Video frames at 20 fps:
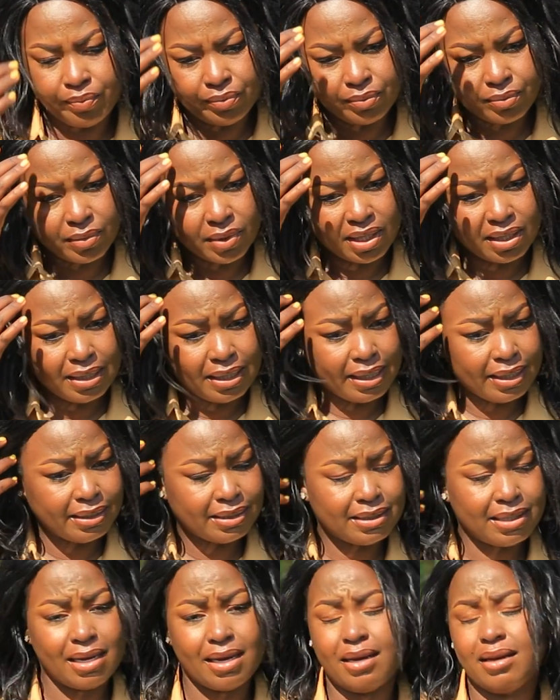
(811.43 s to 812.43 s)

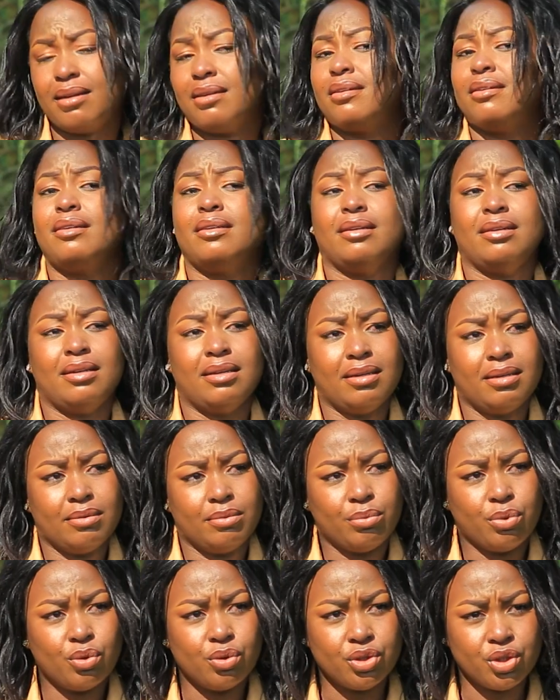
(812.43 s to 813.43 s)
Later
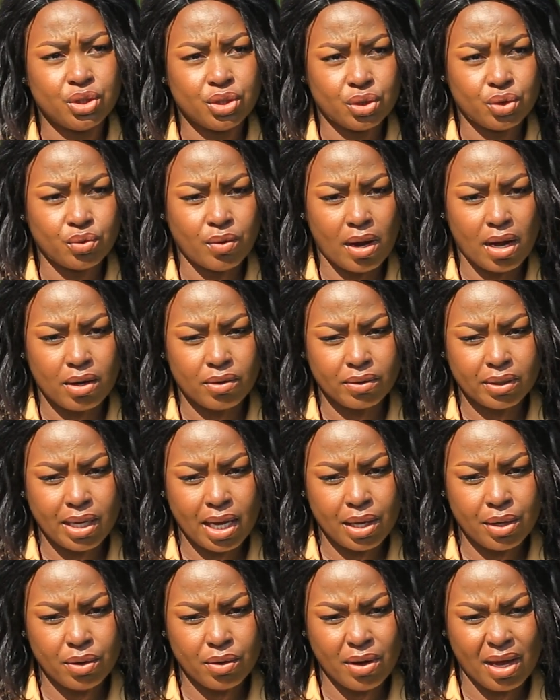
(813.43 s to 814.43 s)
Buhunjiro
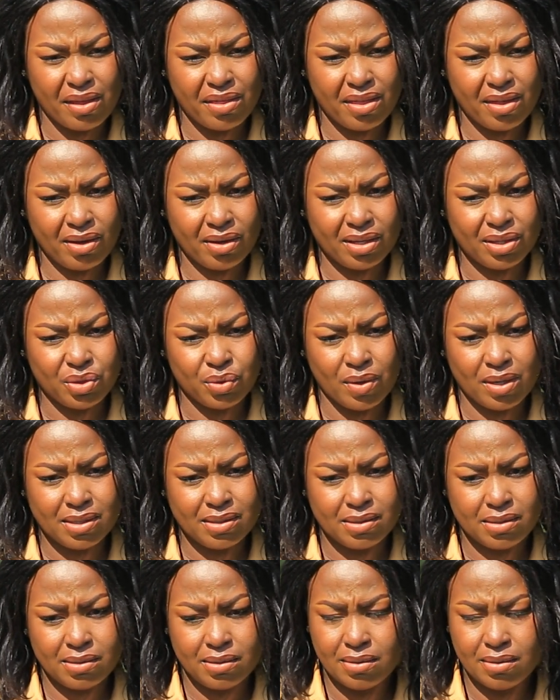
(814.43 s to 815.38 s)
twarugayo, I think it was.